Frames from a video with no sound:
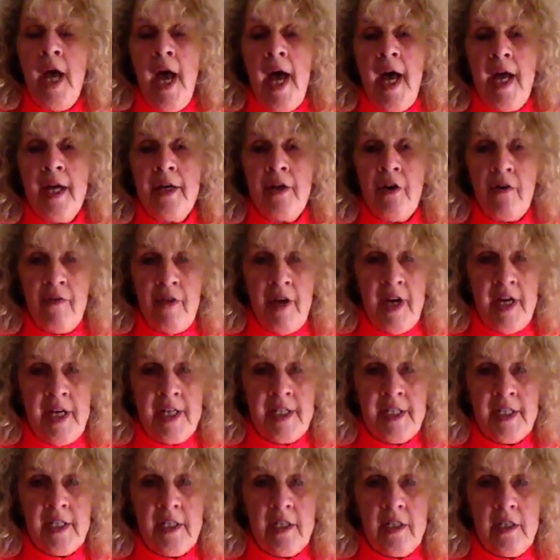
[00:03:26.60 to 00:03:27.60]
and I've
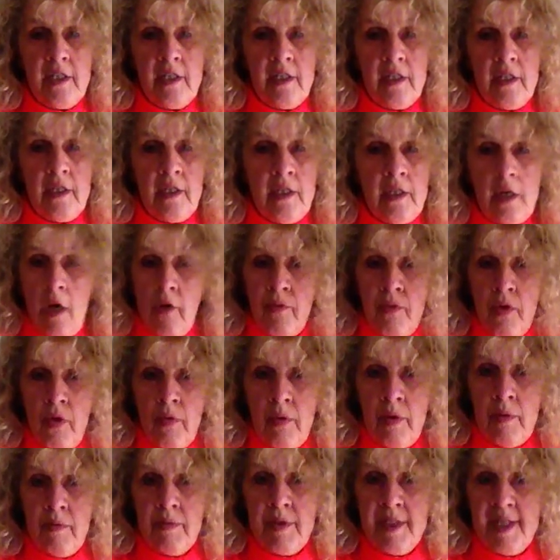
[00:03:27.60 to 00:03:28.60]
had no
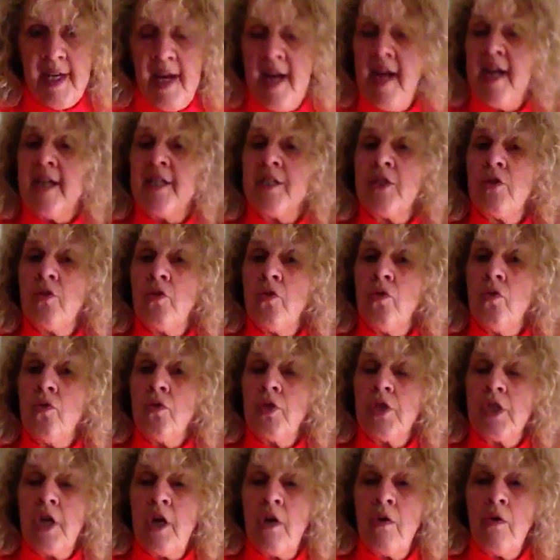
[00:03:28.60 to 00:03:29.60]
problems at all.
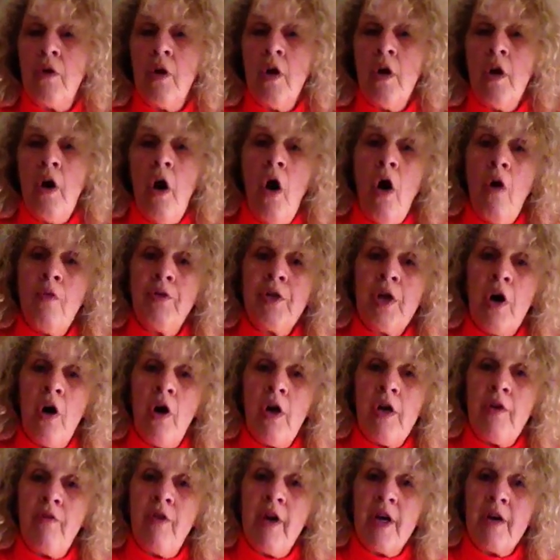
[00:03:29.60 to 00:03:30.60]
So I would
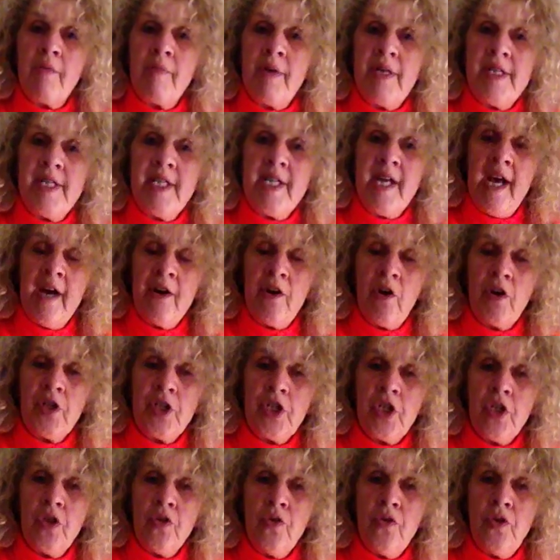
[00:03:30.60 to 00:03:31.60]
highly recommend it, and I
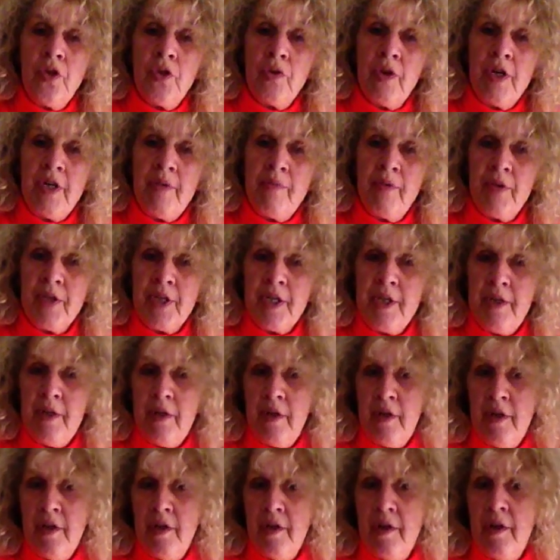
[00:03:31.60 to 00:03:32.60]
do, to anybody
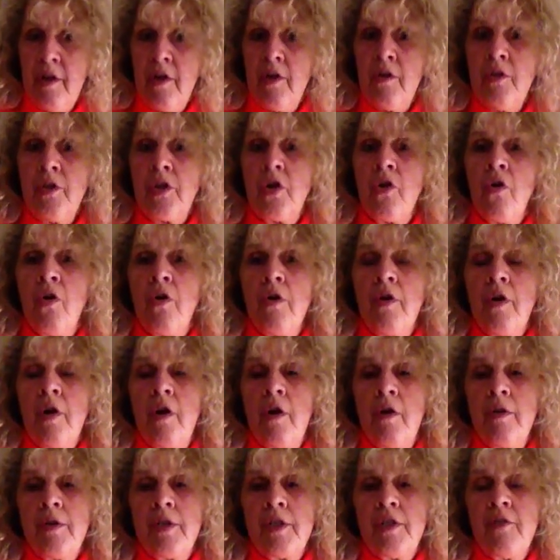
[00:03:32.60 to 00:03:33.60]
who's got
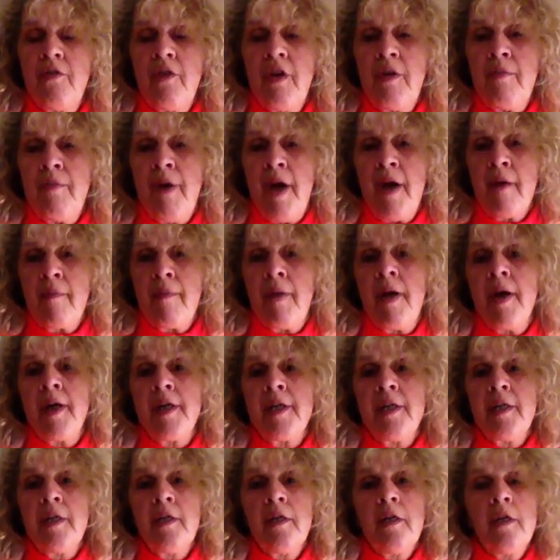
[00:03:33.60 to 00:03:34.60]
severe back
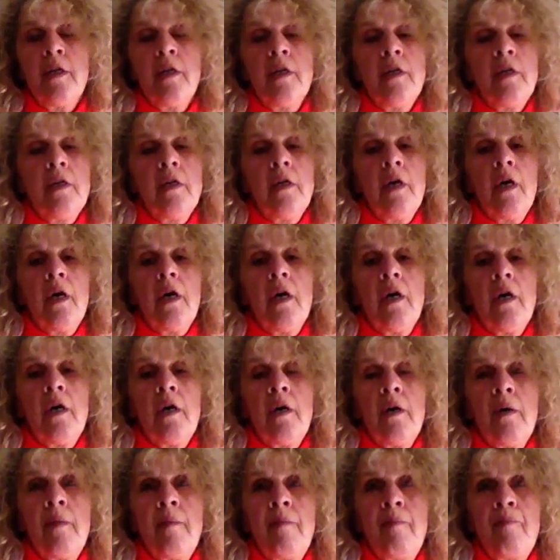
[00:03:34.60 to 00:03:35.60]
pain.
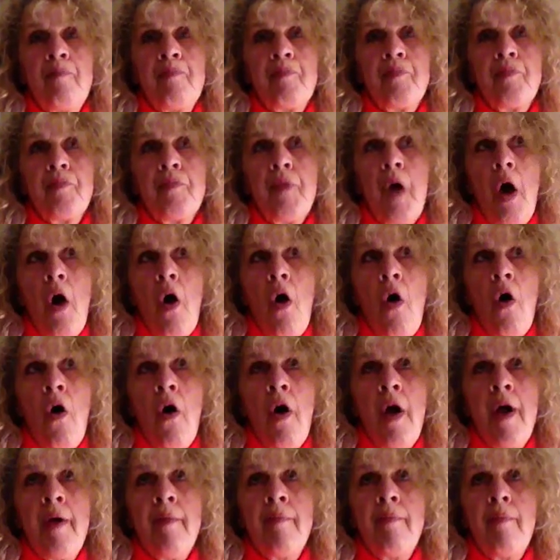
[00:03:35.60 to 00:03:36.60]

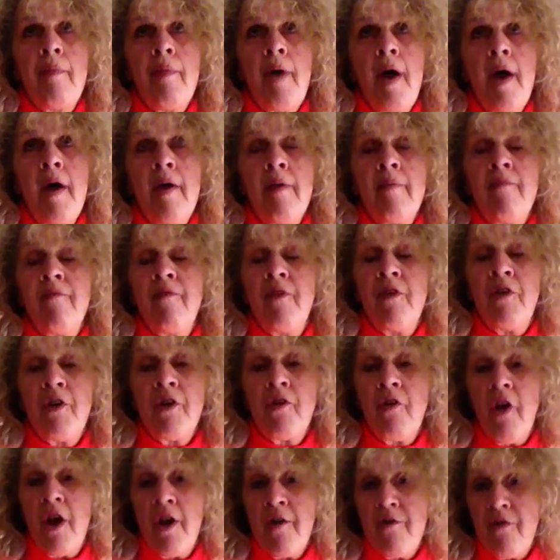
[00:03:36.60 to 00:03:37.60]
I am very
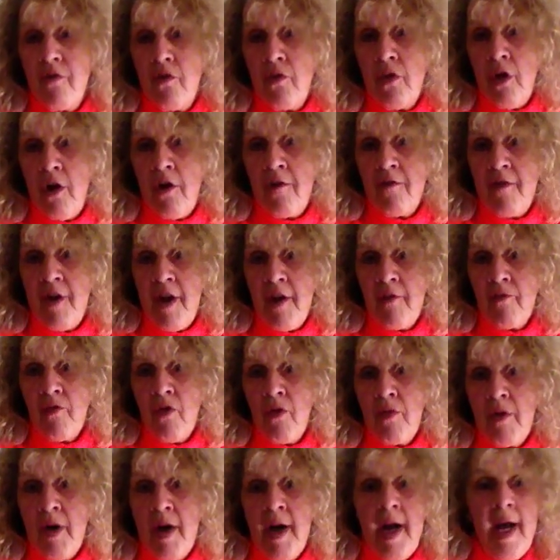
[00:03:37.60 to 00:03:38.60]
grateful that I found
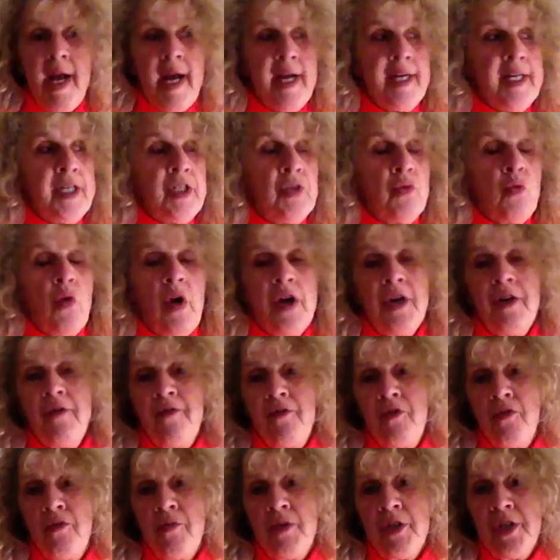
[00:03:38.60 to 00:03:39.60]
Robert and his
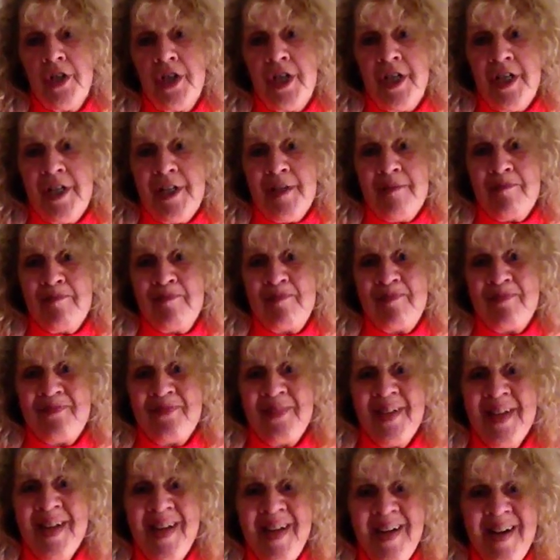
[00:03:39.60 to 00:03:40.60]
wonderful machine.
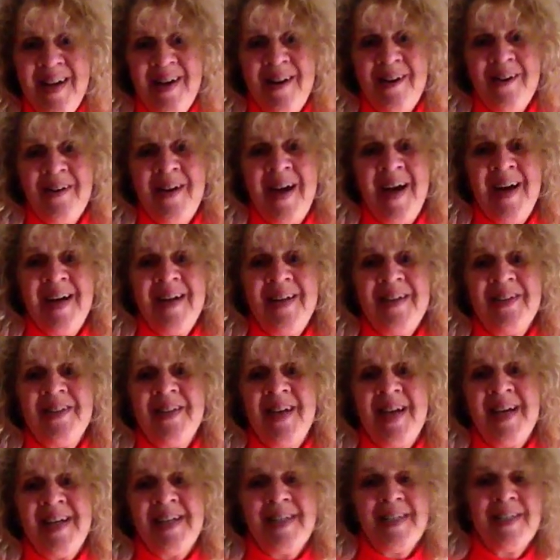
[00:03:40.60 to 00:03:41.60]
Okay,
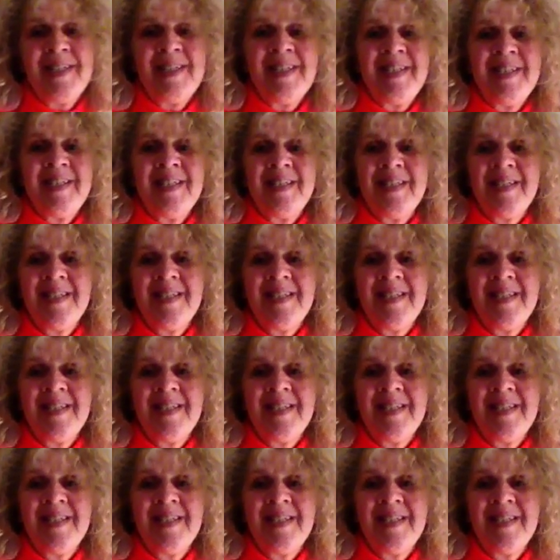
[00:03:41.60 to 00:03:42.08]
thanks.